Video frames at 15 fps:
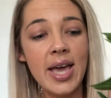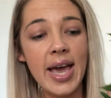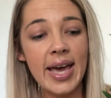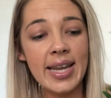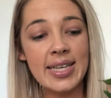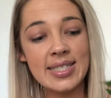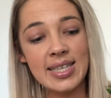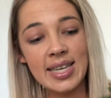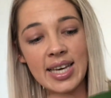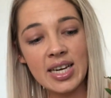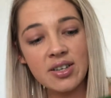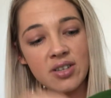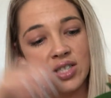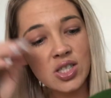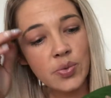It is in
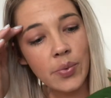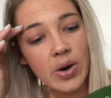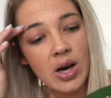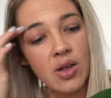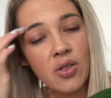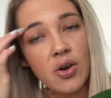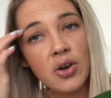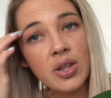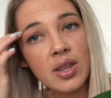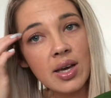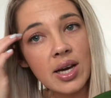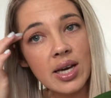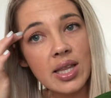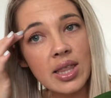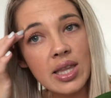Lekra as well. The only thing I
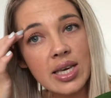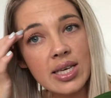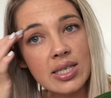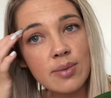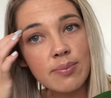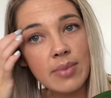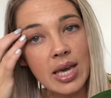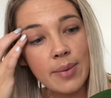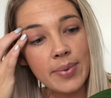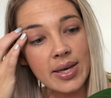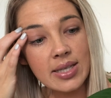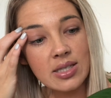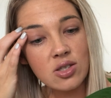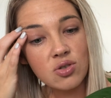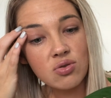can think is maybe
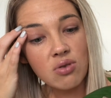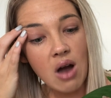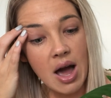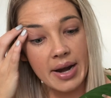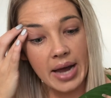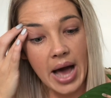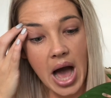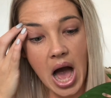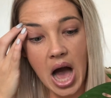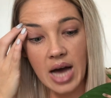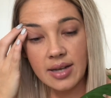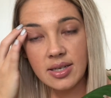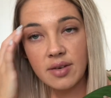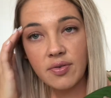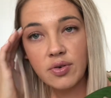it's dried out
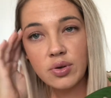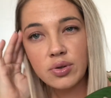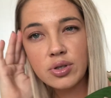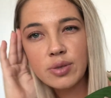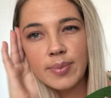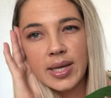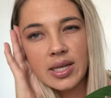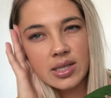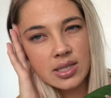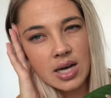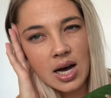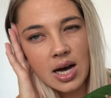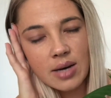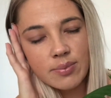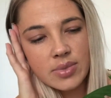a few too many
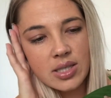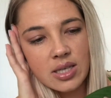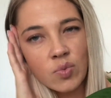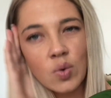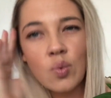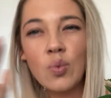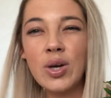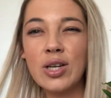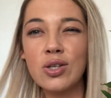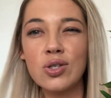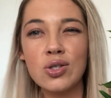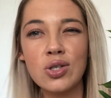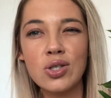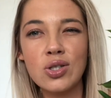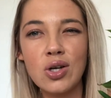times when it
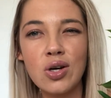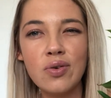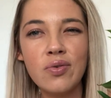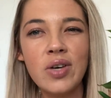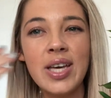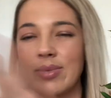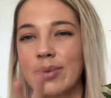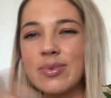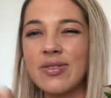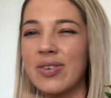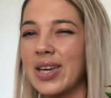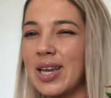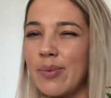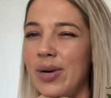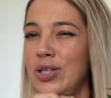shouldn't have. Sometimes I
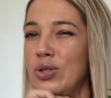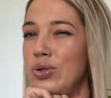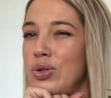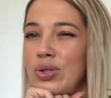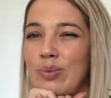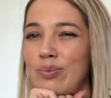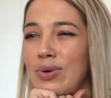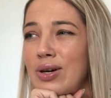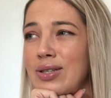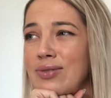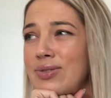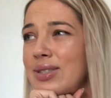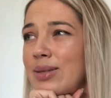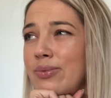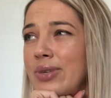forget about certain plants for
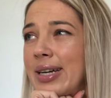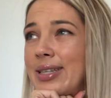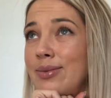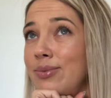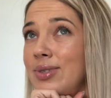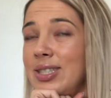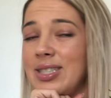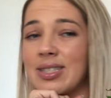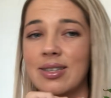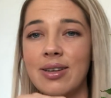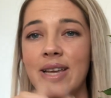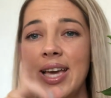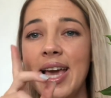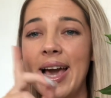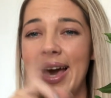some random reason,
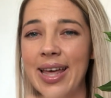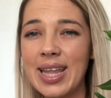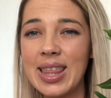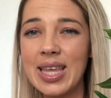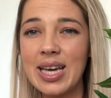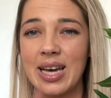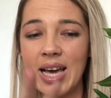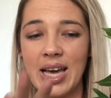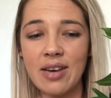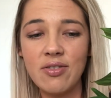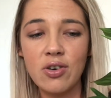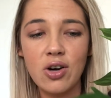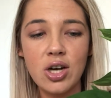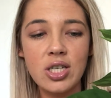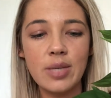and I think I had
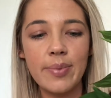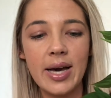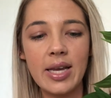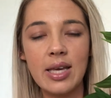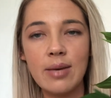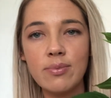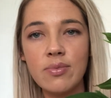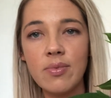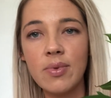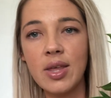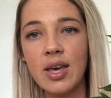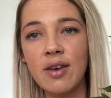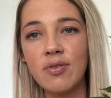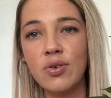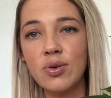forgotten about him
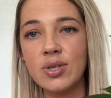a few